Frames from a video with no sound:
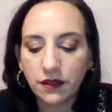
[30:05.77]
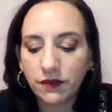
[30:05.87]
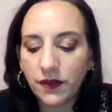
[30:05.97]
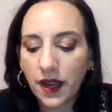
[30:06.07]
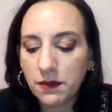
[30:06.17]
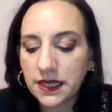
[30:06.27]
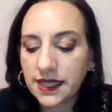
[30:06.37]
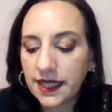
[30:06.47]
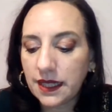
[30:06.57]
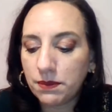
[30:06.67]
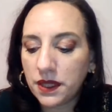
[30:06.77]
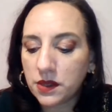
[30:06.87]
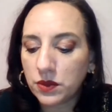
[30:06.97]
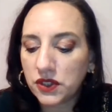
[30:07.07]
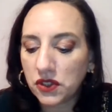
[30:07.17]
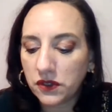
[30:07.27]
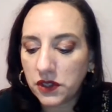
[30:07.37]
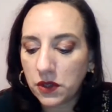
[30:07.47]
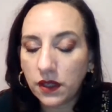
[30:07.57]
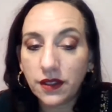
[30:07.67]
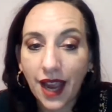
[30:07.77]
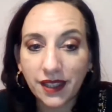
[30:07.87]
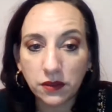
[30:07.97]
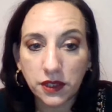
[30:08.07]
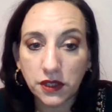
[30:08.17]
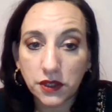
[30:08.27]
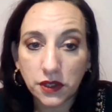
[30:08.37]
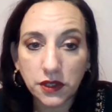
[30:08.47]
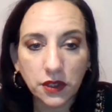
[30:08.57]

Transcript: vitamin C plus resveratrol line reducer.